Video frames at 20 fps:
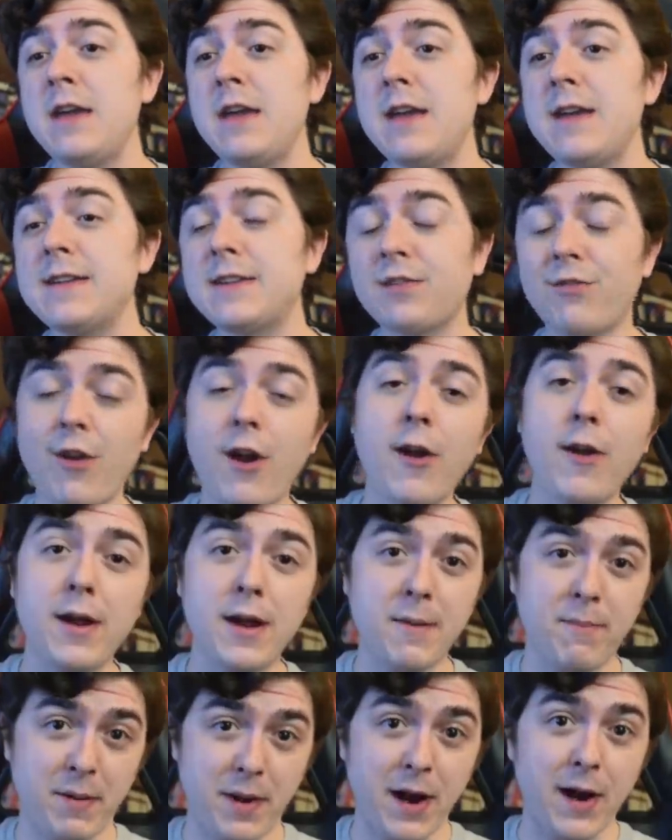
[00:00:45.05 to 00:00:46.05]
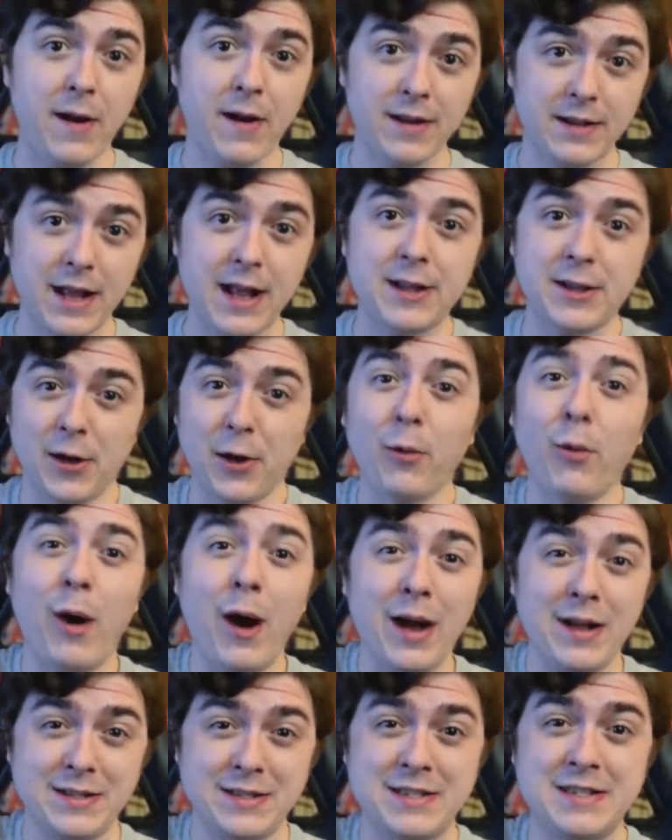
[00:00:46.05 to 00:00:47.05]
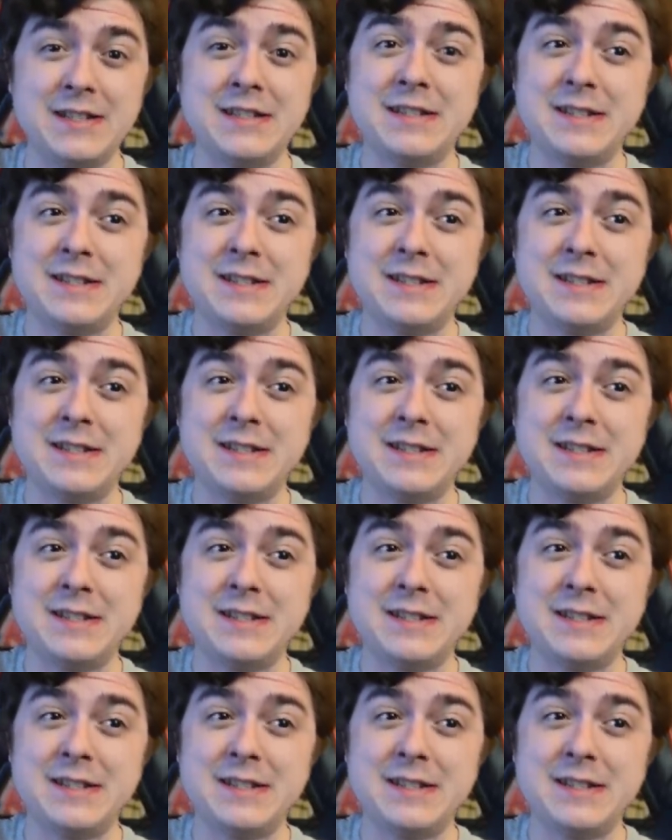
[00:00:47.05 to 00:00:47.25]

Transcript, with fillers: it's very apparent that there was